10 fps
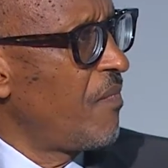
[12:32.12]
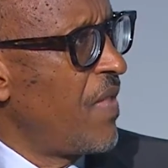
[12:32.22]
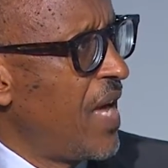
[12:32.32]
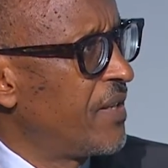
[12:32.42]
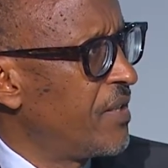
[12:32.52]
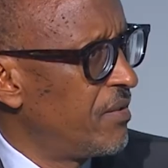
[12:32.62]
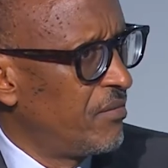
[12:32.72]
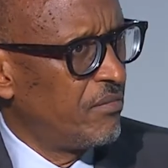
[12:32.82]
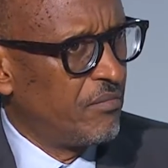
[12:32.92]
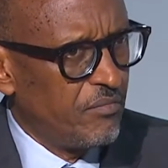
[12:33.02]
that
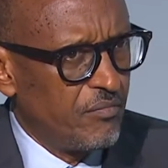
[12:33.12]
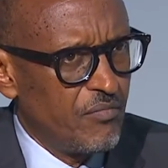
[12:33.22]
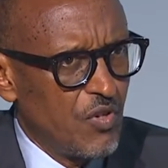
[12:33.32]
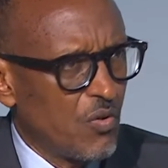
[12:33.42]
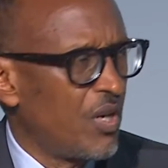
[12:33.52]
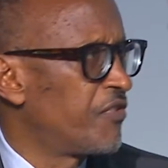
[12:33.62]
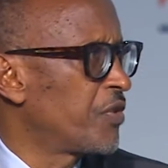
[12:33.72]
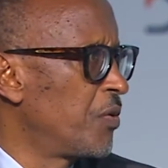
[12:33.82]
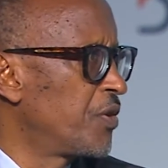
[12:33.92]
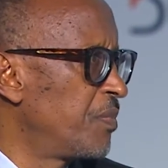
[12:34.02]

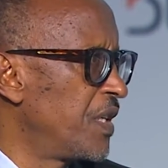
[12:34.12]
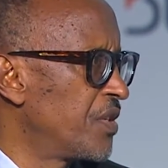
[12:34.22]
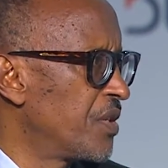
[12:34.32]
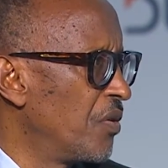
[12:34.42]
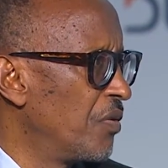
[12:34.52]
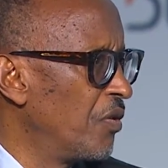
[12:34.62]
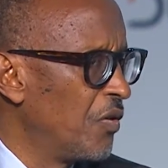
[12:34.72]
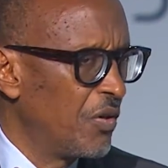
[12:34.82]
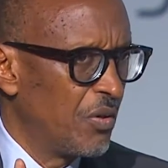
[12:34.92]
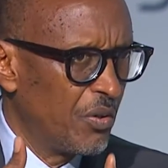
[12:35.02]
geographical space
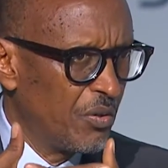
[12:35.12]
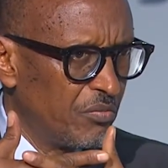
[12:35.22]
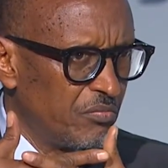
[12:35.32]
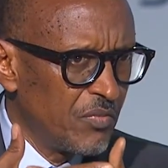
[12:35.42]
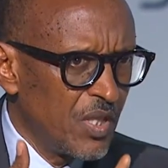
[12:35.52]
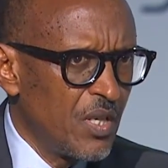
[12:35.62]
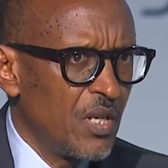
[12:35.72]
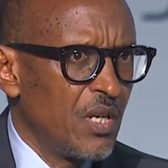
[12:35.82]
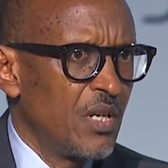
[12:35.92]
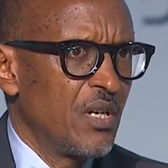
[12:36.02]
or
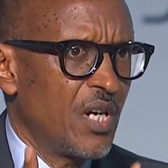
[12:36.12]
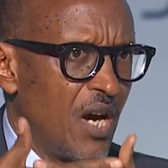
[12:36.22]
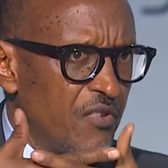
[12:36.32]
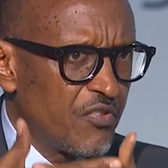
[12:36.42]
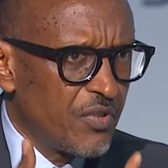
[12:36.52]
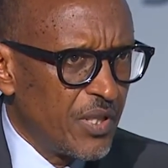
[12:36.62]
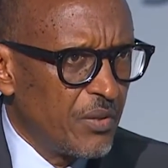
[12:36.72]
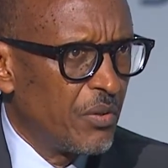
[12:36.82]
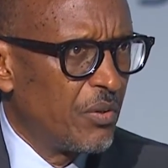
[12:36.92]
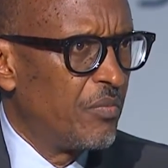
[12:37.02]
country
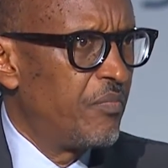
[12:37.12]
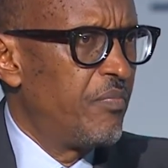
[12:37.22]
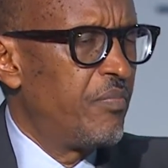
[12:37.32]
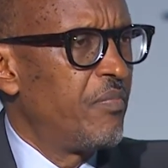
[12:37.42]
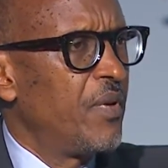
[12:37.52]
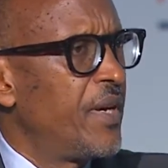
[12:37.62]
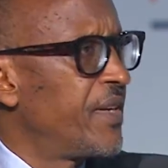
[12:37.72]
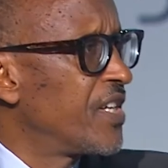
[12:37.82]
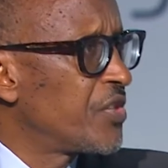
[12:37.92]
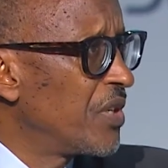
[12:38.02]
or
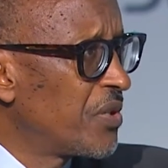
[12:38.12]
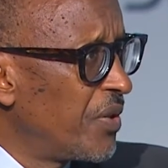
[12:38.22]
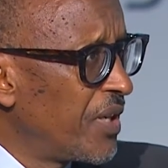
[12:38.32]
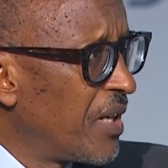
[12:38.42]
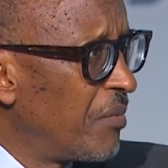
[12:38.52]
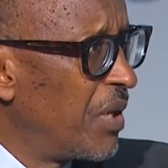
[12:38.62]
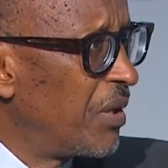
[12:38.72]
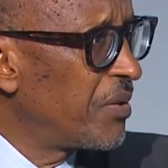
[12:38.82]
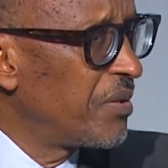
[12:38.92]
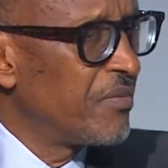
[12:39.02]
areas you are talking about.
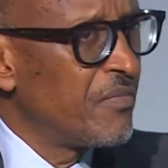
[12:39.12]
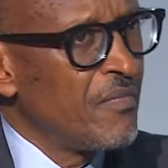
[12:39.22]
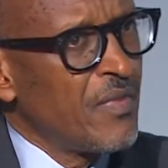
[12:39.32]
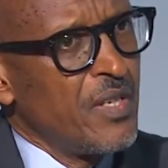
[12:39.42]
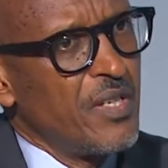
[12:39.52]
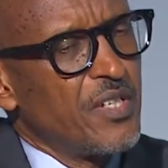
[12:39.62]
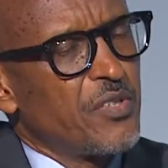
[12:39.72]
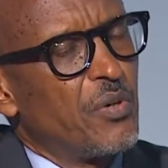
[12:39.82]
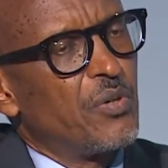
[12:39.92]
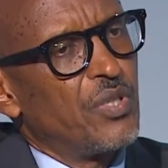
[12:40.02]

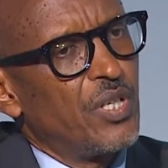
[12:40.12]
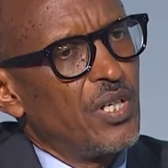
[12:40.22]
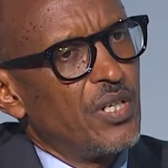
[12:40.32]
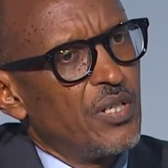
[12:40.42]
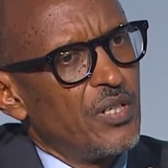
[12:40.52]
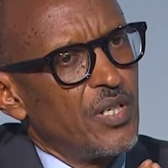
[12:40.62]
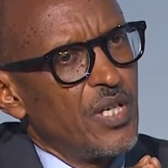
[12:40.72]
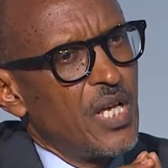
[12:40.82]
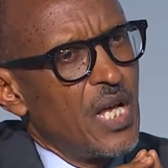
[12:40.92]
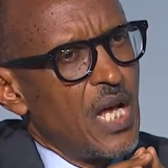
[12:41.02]
So
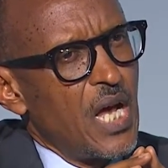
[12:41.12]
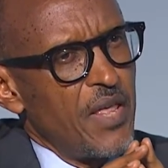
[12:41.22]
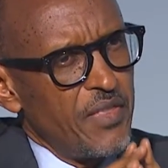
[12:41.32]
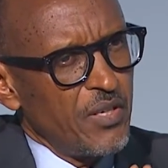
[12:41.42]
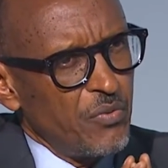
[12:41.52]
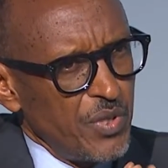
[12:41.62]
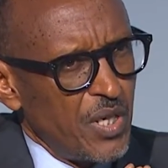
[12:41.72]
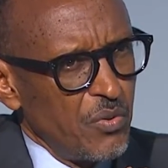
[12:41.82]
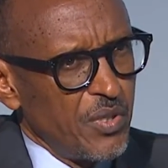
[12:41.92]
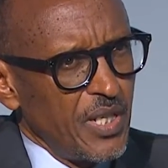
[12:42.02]
I think we are
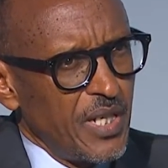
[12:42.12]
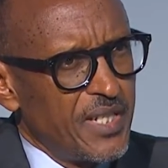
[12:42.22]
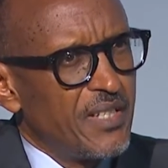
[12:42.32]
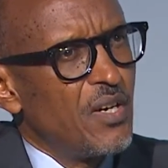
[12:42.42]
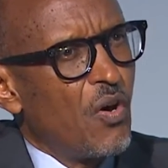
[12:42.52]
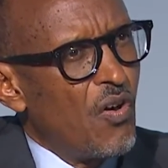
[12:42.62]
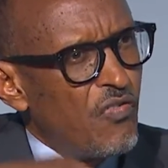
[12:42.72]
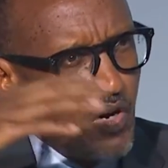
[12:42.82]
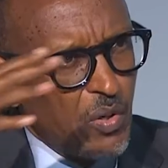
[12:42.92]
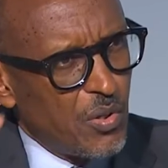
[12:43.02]
looking at the
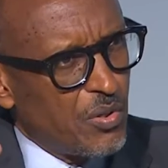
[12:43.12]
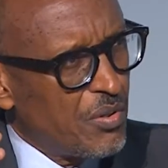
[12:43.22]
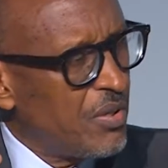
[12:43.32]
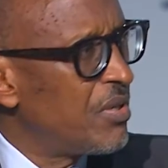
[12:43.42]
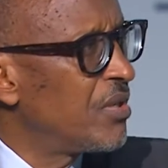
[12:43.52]
overall